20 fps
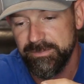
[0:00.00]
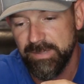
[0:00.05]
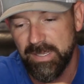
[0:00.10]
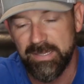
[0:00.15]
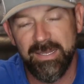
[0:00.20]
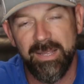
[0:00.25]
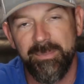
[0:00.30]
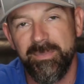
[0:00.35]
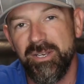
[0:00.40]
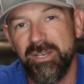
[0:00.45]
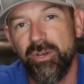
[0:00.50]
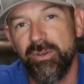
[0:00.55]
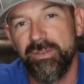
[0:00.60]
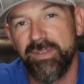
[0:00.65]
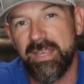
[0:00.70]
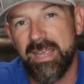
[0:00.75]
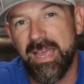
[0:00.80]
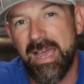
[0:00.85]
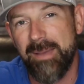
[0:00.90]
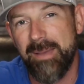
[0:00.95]
And let me know in
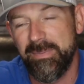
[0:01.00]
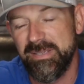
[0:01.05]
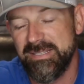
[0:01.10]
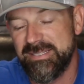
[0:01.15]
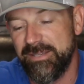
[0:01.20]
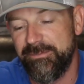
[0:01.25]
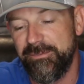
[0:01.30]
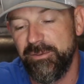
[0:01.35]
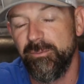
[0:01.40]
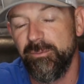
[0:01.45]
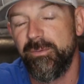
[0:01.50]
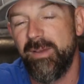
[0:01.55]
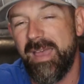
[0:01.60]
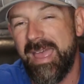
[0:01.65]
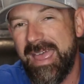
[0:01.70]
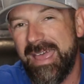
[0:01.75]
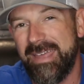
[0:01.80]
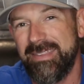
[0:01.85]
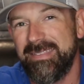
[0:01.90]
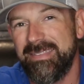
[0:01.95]
the comments if you've
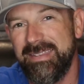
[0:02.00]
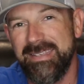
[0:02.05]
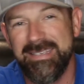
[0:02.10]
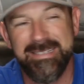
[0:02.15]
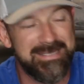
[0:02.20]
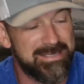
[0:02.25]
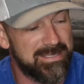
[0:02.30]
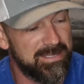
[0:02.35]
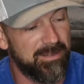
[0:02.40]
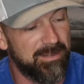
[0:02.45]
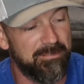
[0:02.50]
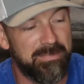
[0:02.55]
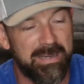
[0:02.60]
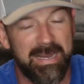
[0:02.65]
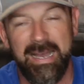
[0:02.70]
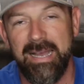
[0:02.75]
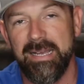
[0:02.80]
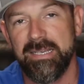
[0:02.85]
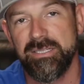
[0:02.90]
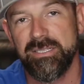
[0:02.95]
had this
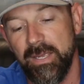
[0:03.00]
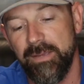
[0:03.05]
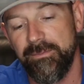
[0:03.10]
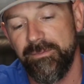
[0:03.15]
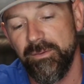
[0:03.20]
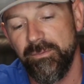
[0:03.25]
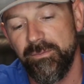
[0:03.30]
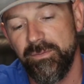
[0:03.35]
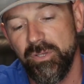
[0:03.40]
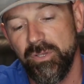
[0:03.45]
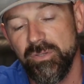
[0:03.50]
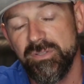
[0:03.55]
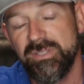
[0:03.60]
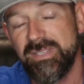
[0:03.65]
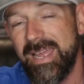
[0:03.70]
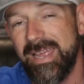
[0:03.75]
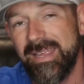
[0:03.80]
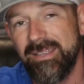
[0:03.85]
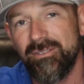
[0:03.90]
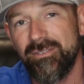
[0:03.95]
box, if you've
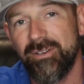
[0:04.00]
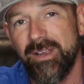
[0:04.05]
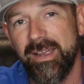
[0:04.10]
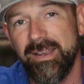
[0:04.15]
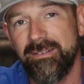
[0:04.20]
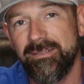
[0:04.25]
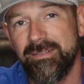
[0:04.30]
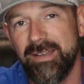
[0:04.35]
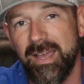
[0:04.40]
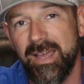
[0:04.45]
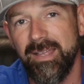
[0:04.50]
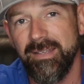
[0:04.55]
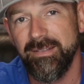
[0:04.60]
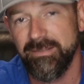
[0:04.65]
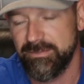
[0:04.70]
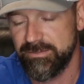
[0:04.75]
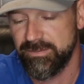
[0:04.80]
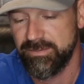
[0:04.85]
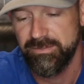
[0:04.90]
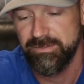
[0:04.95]
used Angler Aid or not.
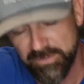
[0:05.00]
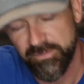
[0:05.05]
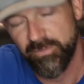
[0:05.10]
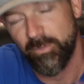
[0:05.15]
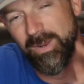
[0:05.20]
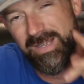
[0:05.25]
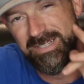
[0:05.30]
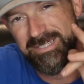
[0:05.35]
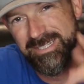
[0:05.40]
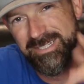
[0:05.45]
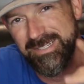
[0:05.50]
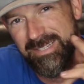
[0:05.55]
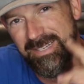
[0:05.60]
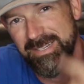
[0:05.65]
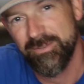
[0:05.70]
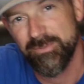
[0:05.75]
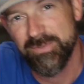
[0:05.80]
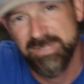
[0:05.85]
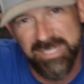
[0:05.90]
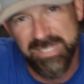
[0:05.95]
Thanks for watching.
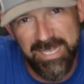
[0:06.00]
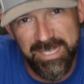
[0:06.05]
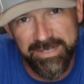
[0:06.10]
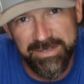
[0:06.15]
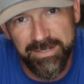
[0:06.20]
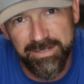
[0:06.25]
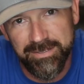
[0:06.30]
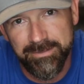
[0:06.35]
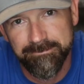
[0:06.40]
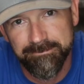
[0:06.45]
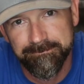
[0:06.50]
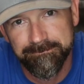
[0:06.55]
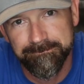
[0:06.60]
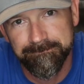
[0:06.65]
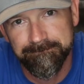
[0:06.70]
We'll see you out there.